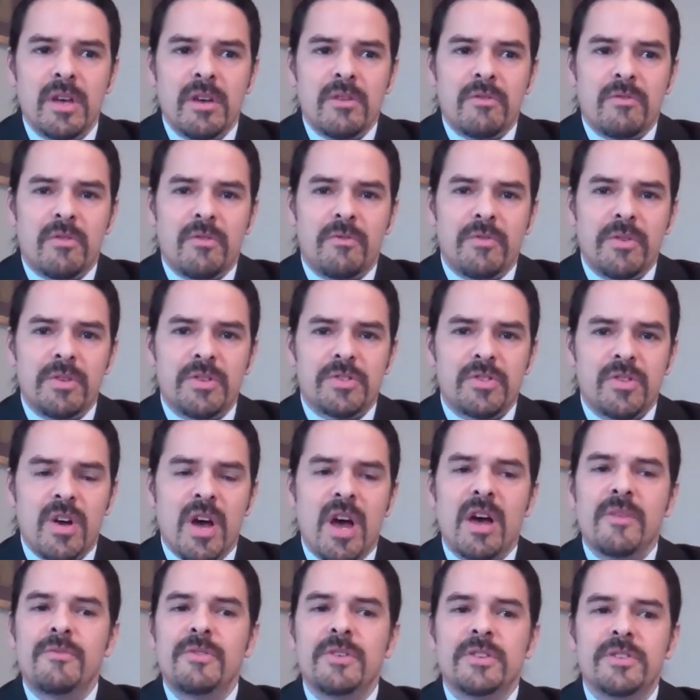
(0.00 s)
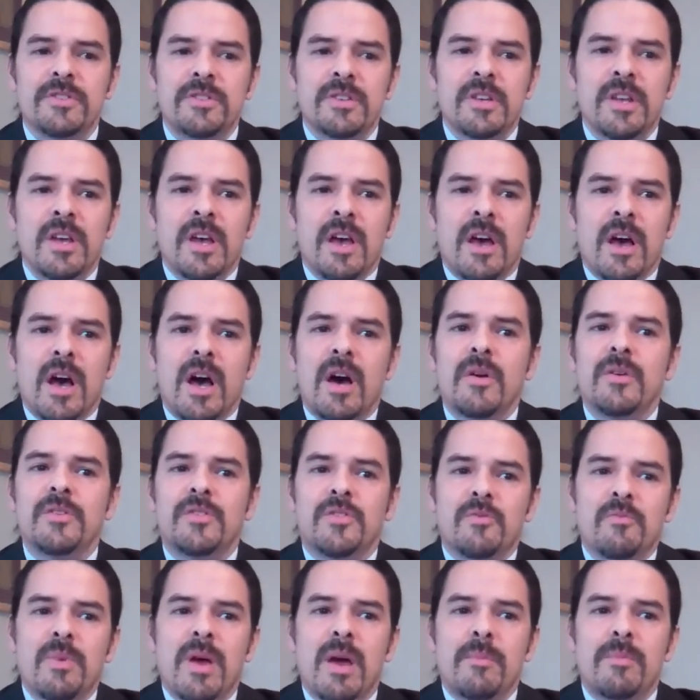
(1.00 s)
for future office,
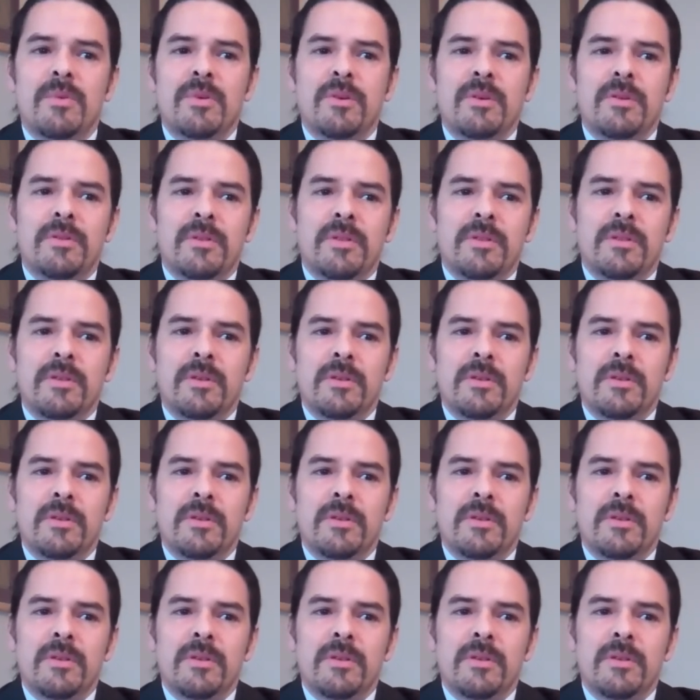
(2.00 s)
always remember,